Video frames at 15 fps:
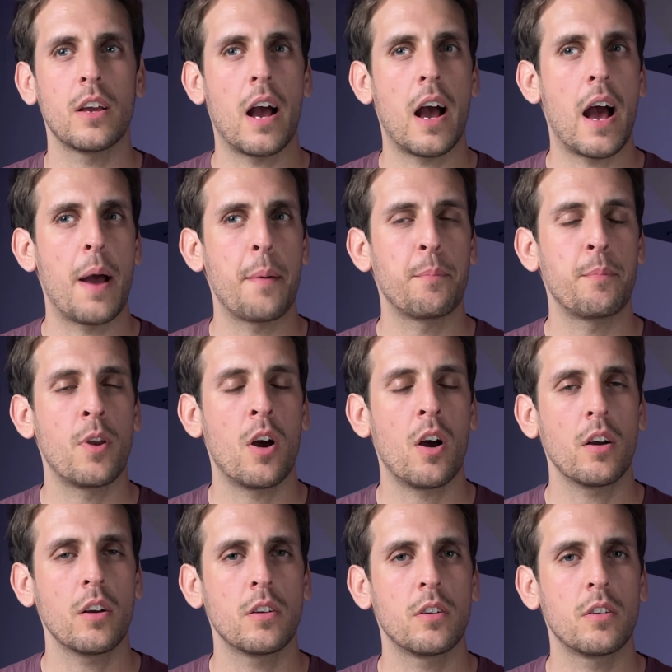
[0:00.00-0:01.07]
I'm
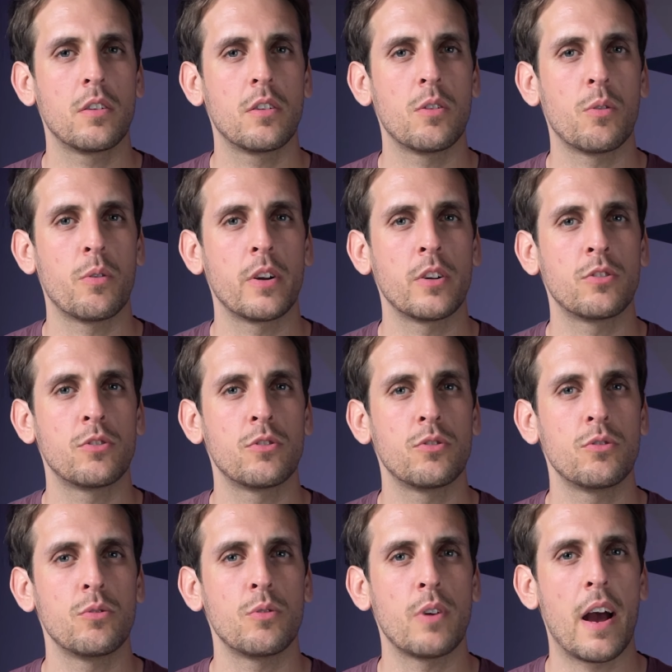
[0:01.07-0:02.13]
not going
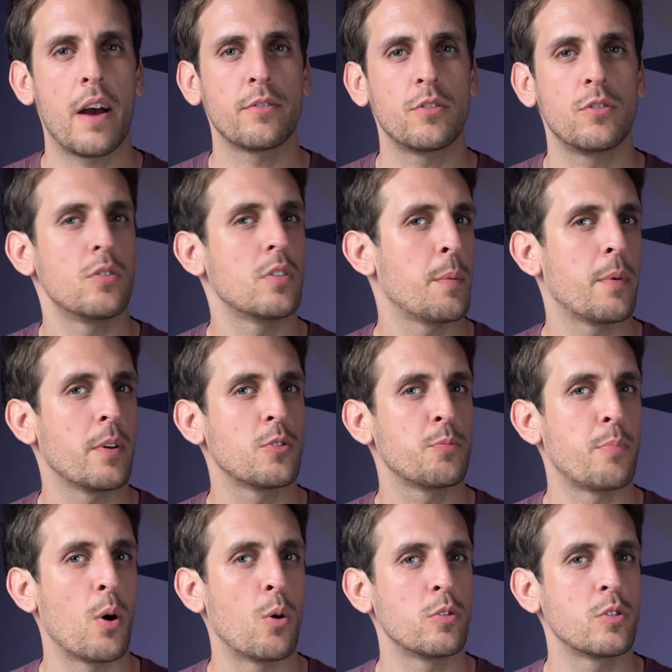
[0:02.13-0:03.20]
to have to do that much
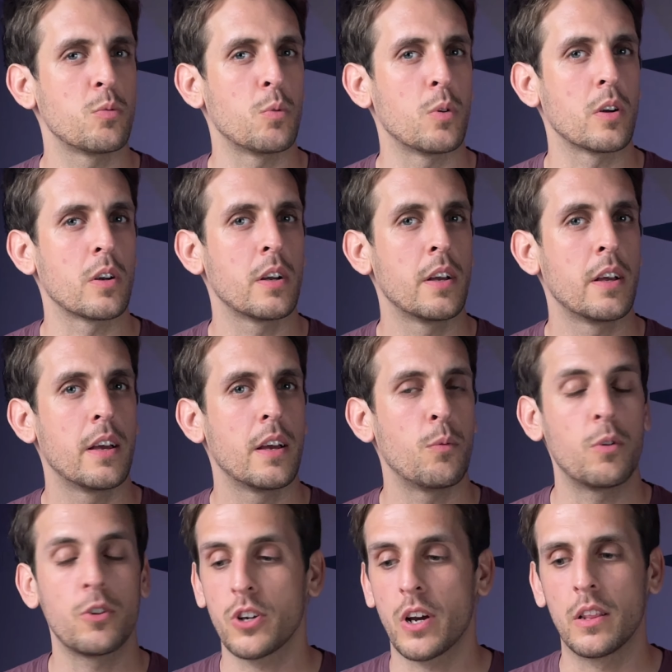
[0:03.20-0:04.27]
post work,
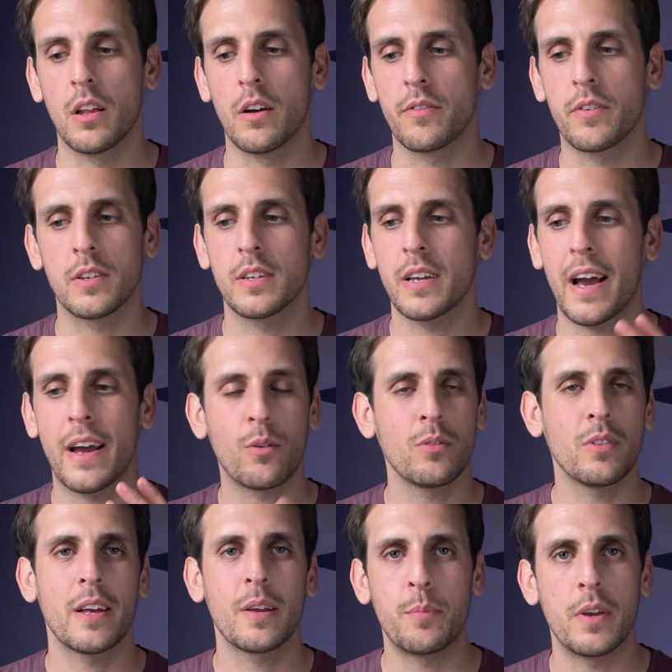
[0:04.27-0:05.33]
which I love, because I don't
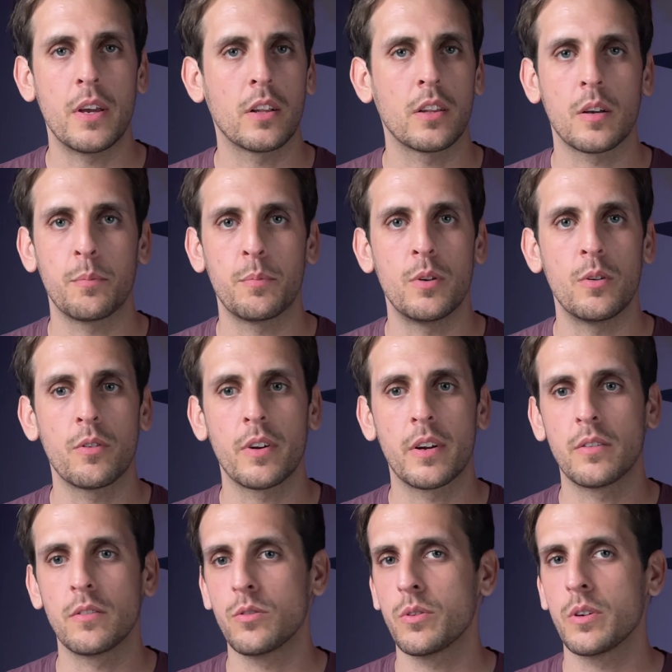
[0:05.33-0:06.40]
like being on the computer
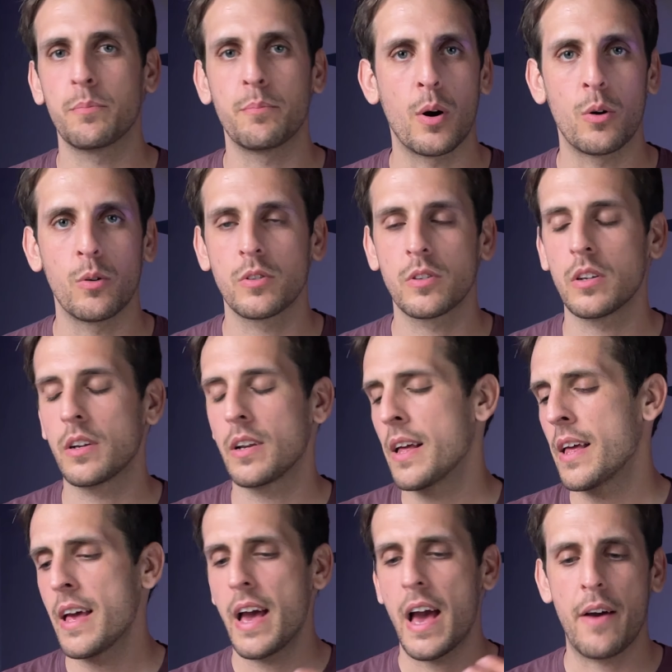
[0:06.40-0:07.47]
and doing post and
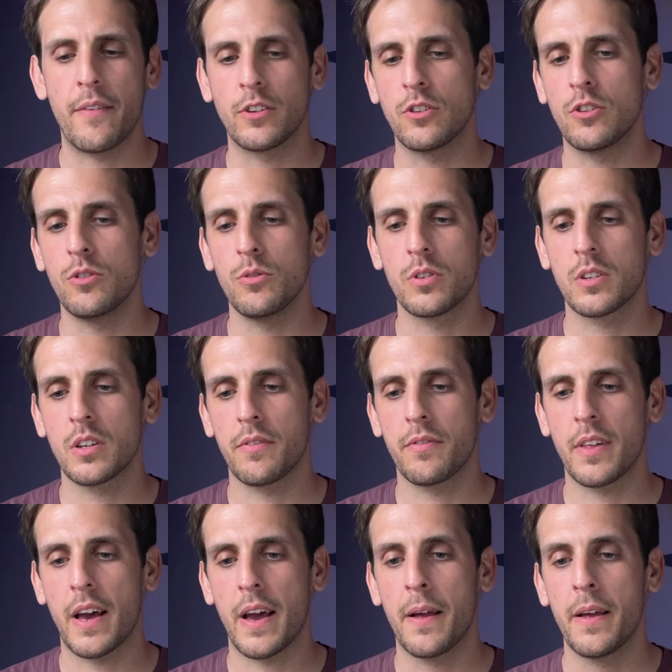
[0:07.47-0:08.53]
having to do stuff
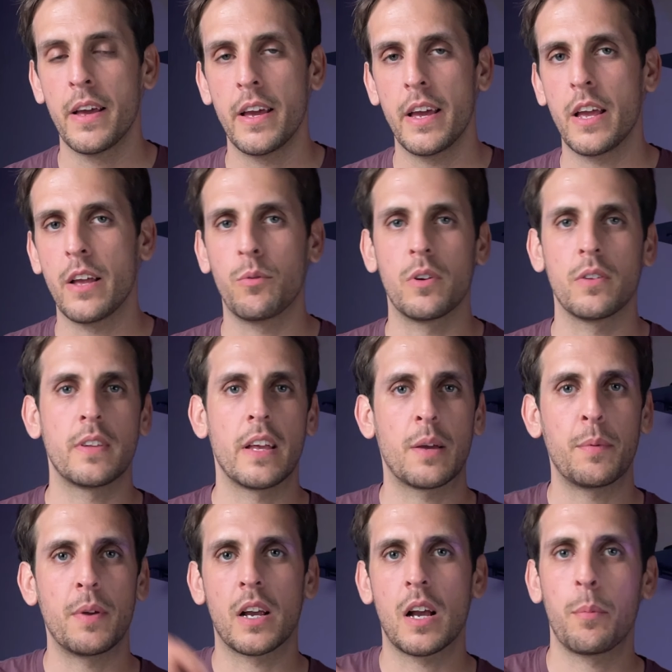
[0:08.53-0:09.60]
that it would have taken
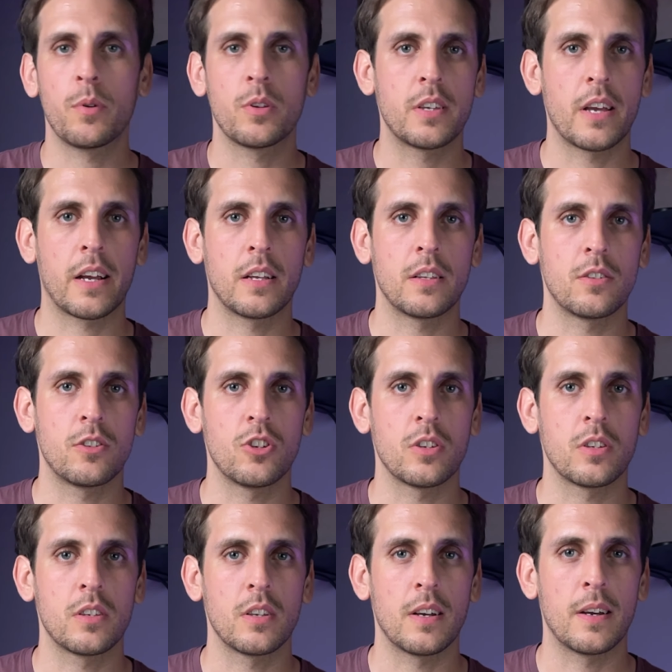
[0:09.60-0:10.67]
me a couple seconds
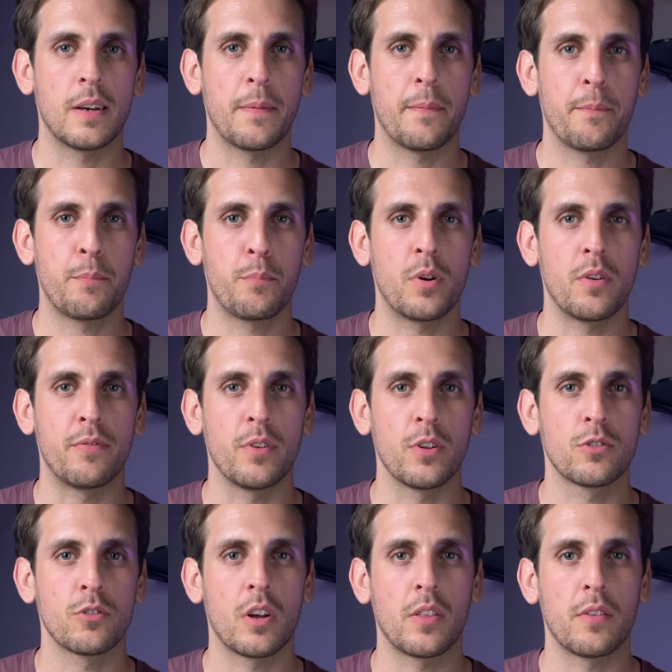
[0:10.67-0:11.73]
just to put a
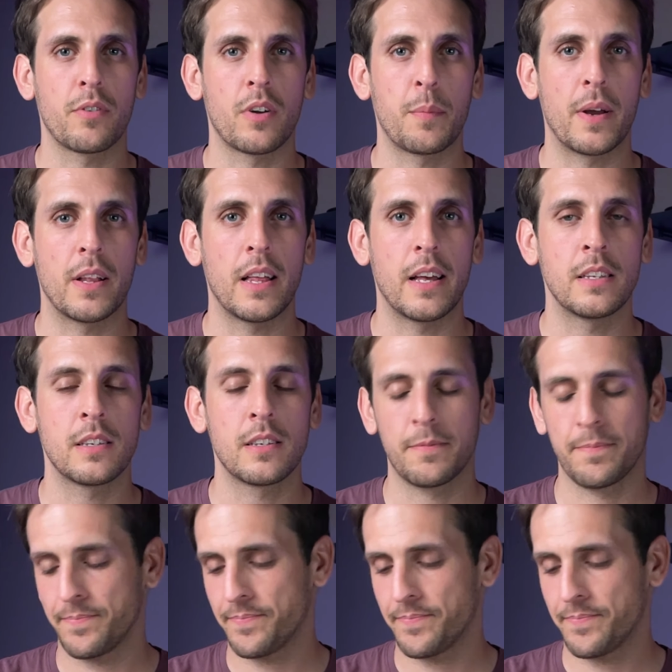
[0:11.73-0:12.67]
filter on the front of my lens